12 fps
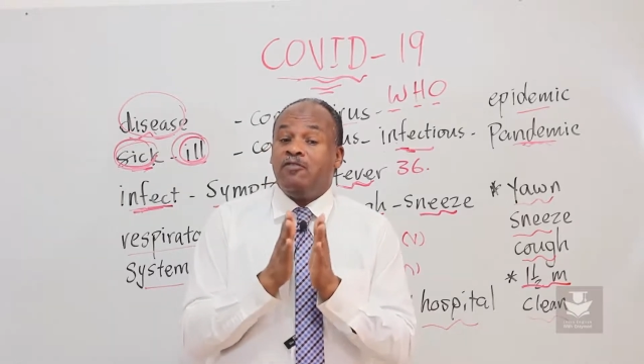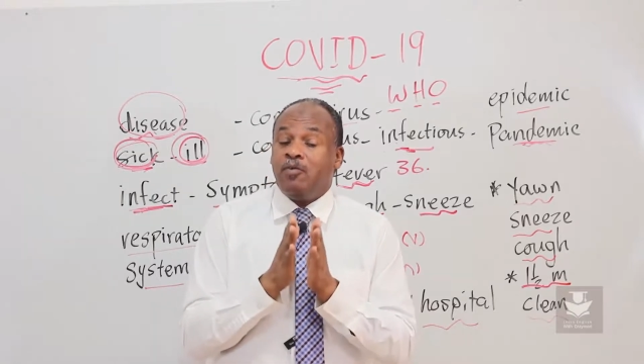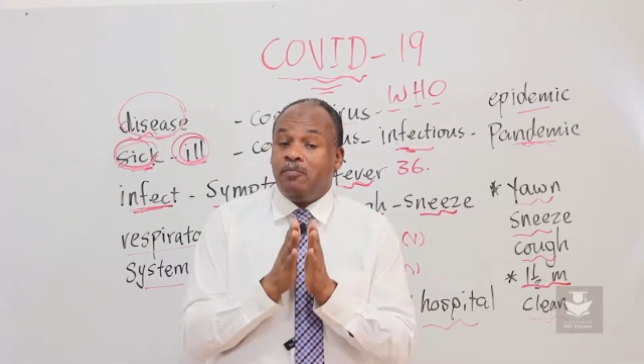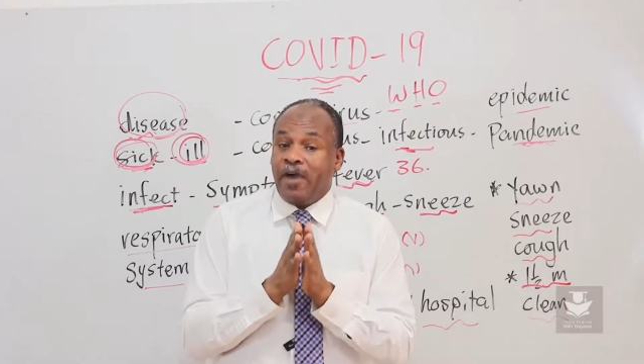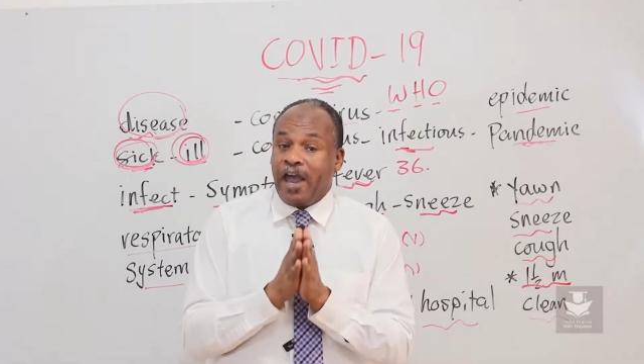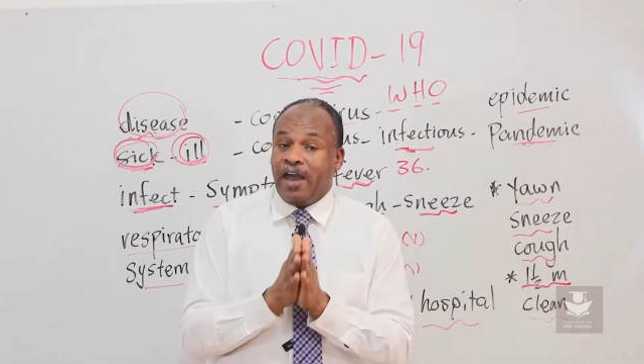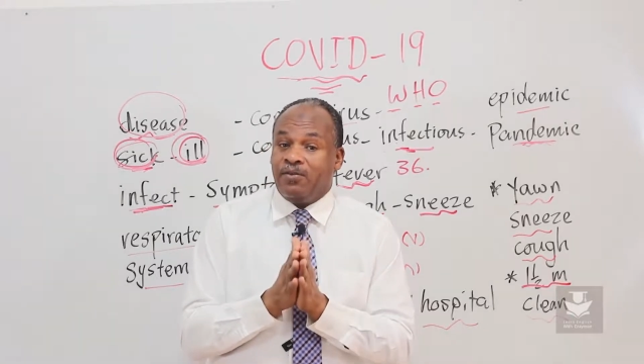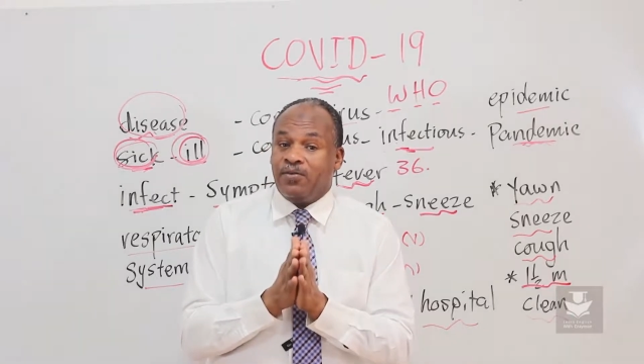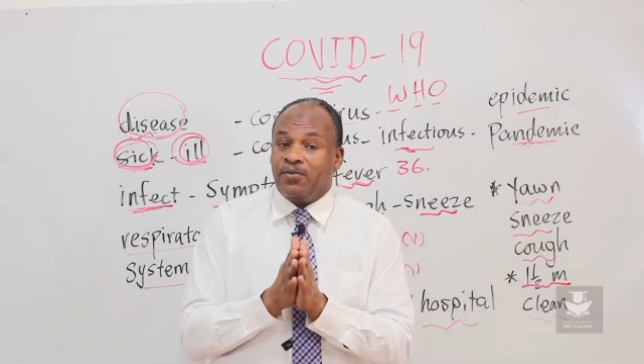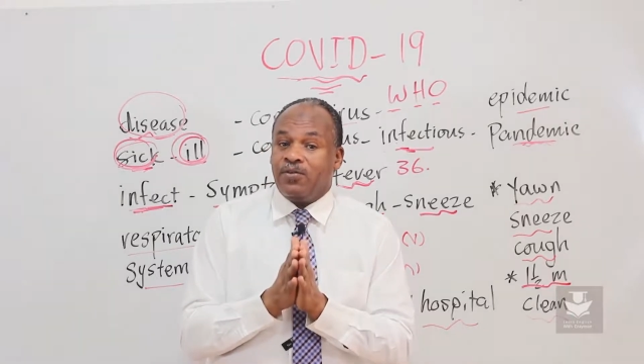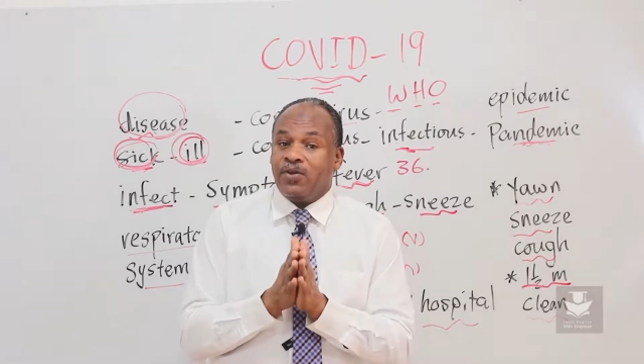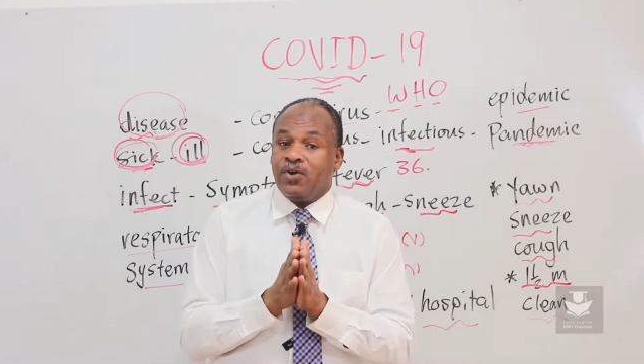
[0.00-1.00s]
a
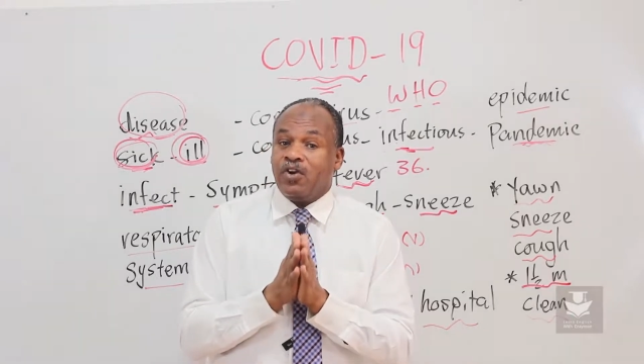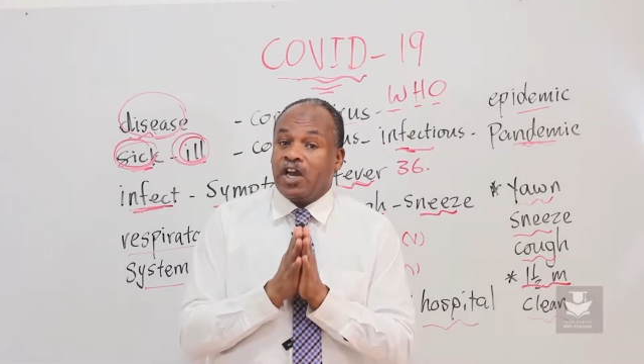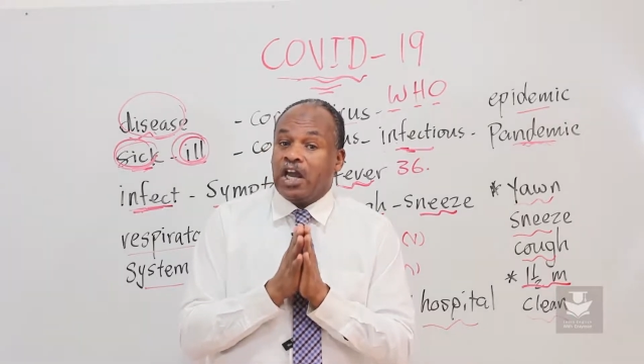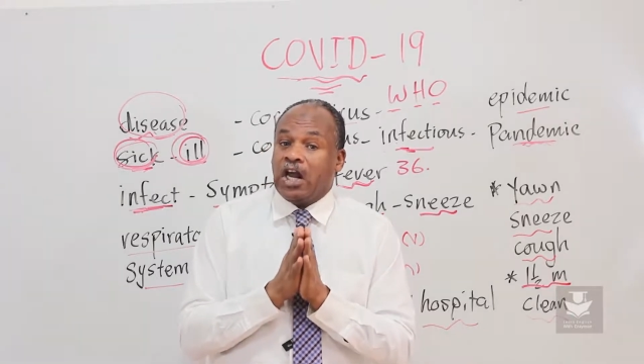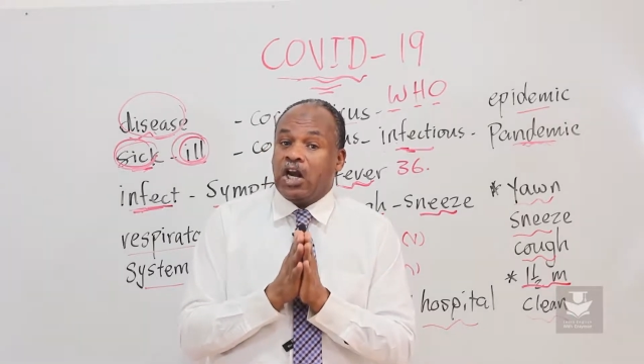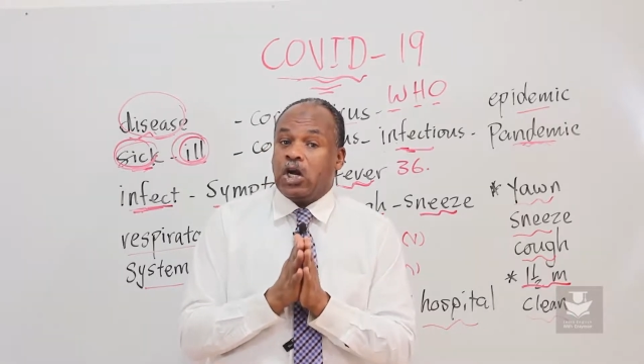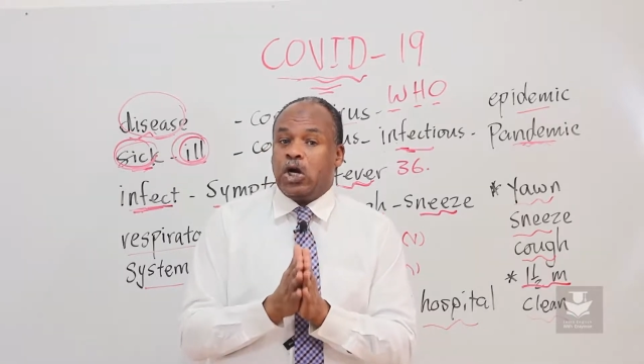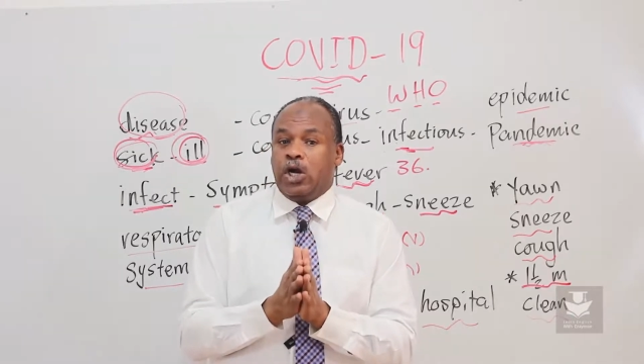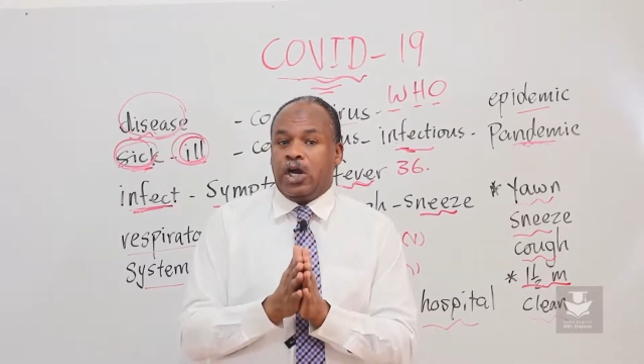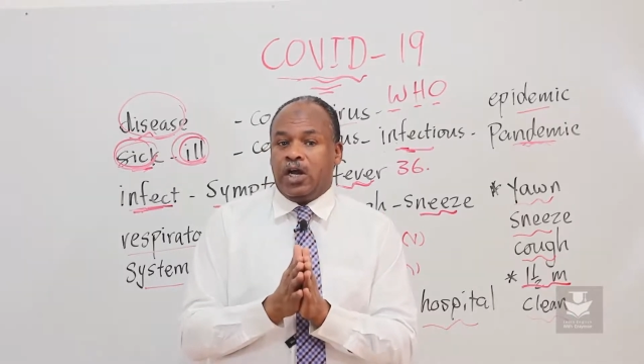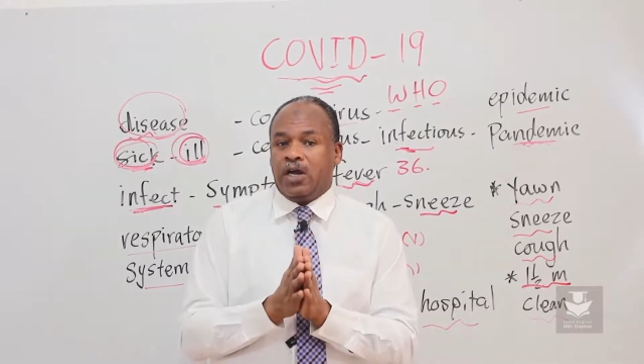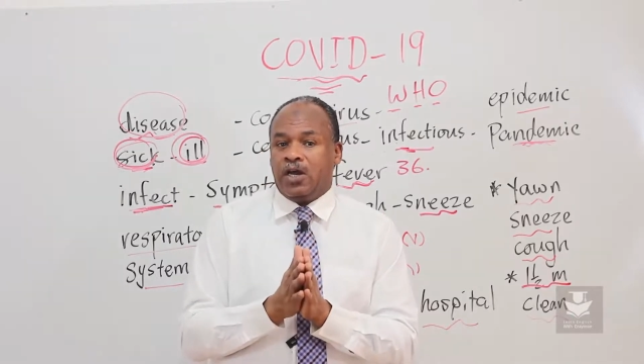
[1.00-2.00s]
bath
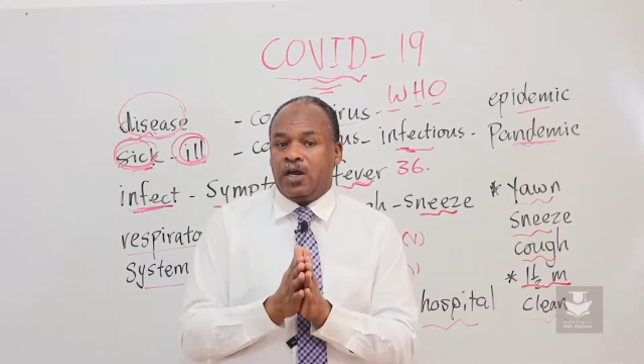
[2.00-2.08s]
regularly.